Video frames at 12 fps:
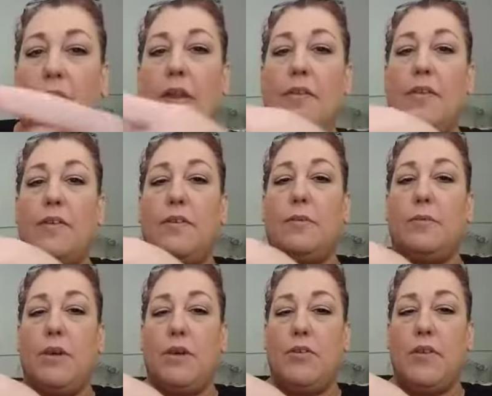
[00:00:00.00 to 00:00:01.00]
And then this would
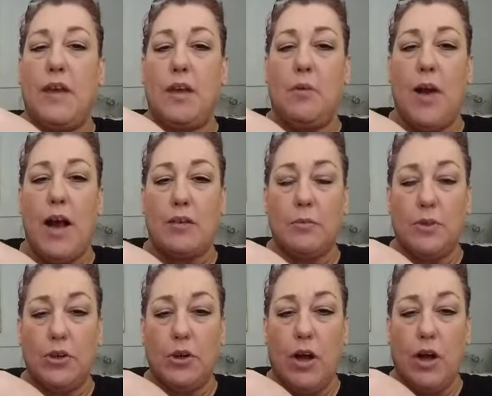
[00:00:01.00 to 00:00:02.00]
be your setting wax
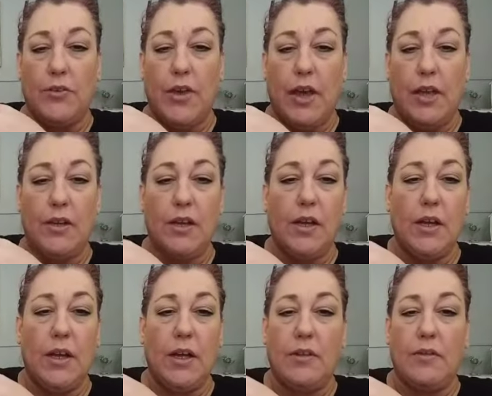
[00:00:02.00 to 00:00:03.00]
when you're all done.
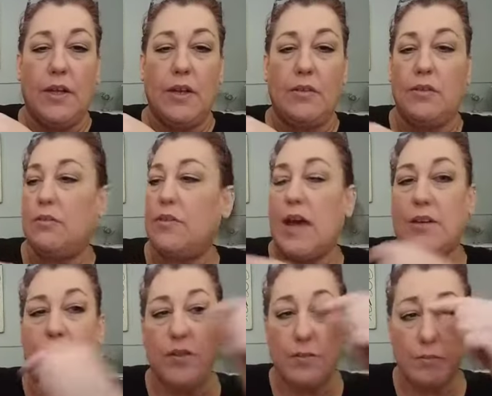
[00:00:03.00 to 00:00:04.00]
And then
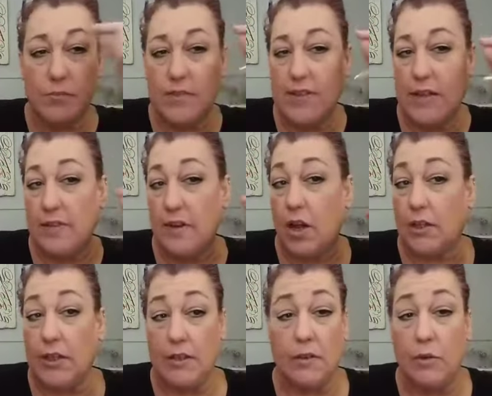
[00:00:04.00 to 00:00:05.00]
that just sets it
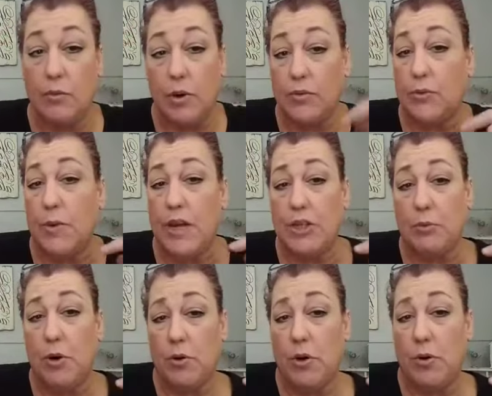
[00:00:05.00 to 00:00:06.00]
all in so it won't smudge, it
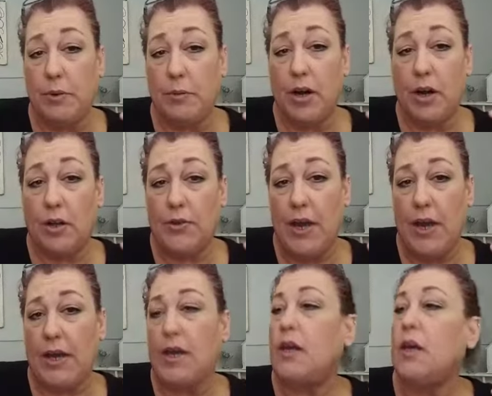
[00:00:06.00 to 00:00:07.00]
won't go anywhere all
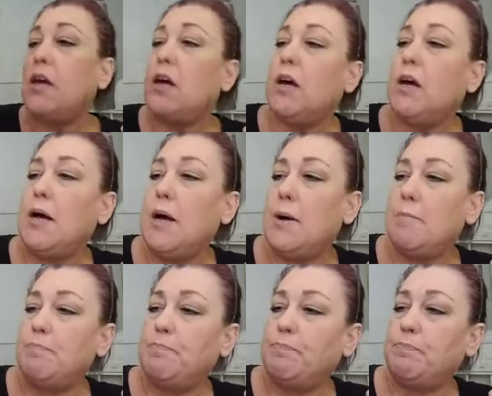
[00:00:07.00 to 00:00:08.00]
day.
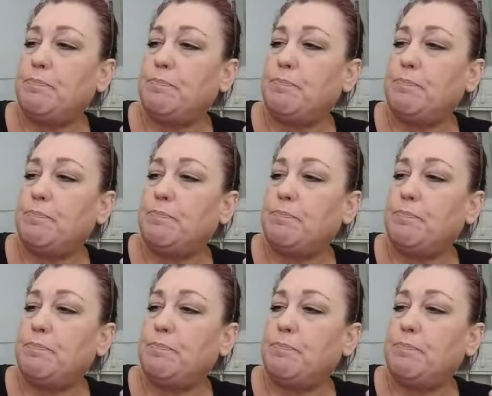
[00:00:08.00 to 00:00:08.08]
What